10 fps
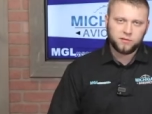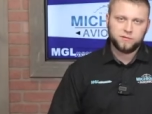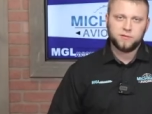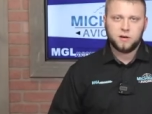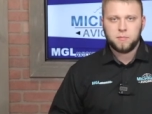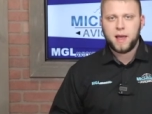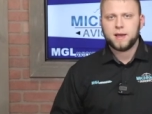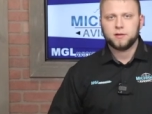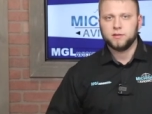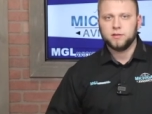of
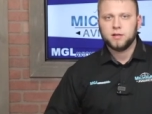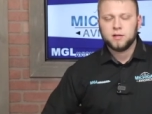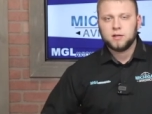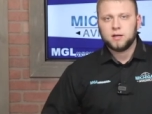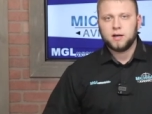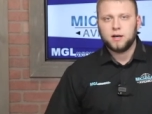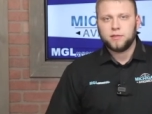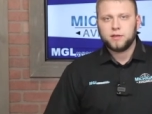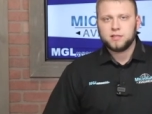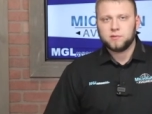pattern
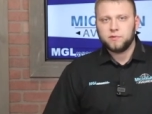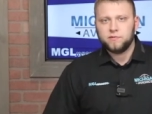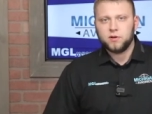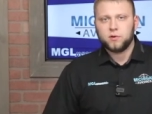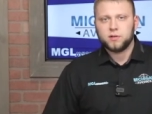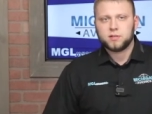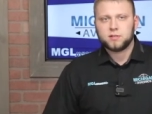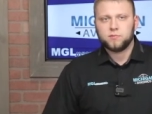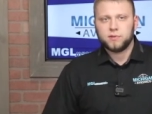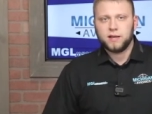things that we've
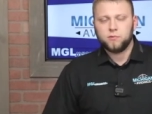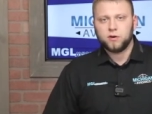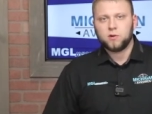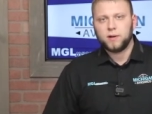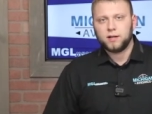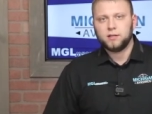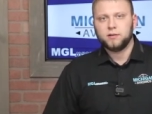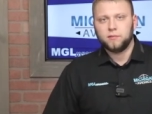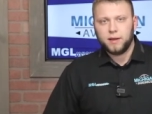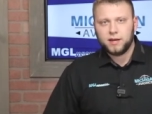noticed that weren't quite clear
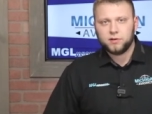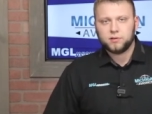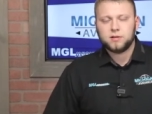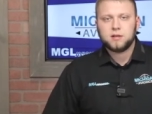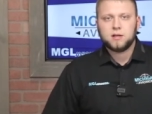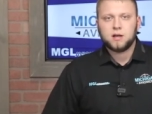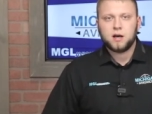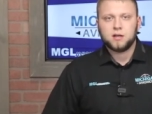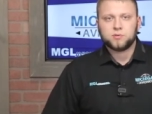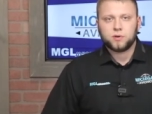in the manual.
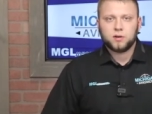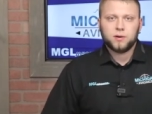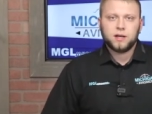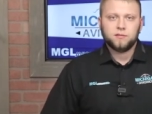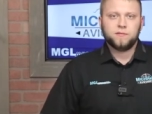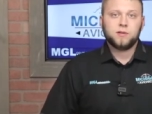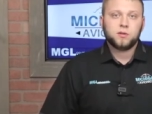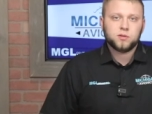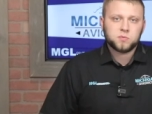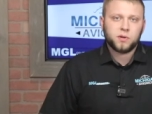Uh, so we're gonna go ahead and fill
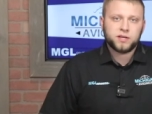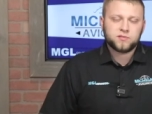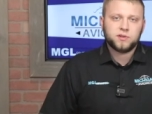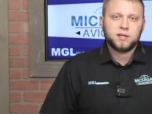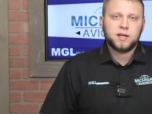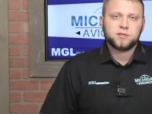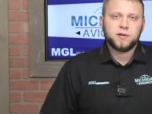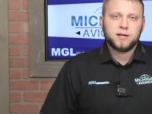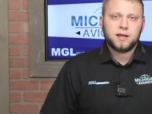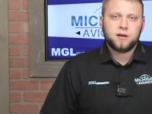in those blanks for you guys
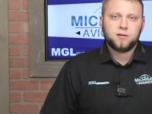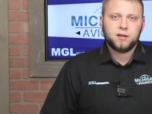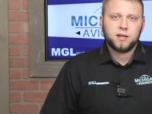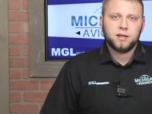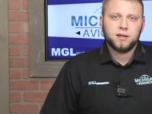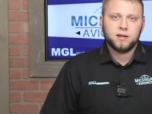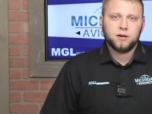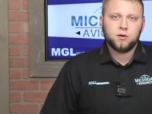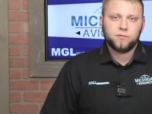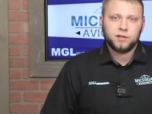right now and
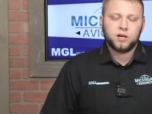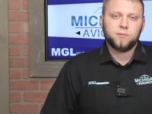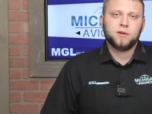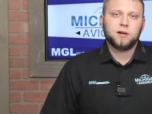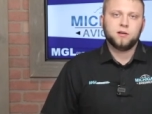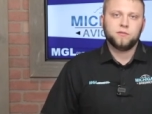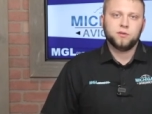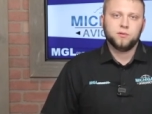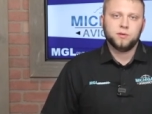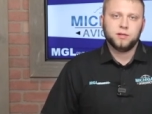uh, hopefully help you out if you're
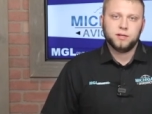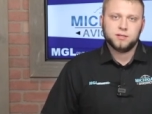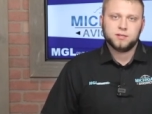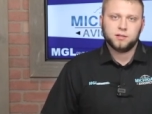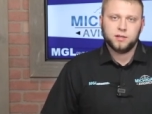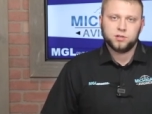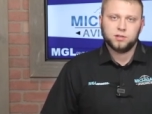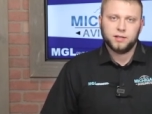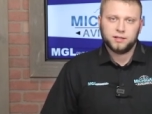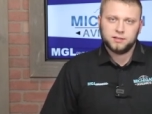doing an
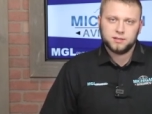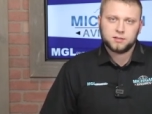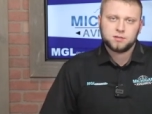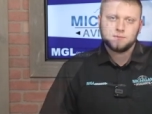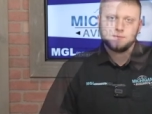installation like this.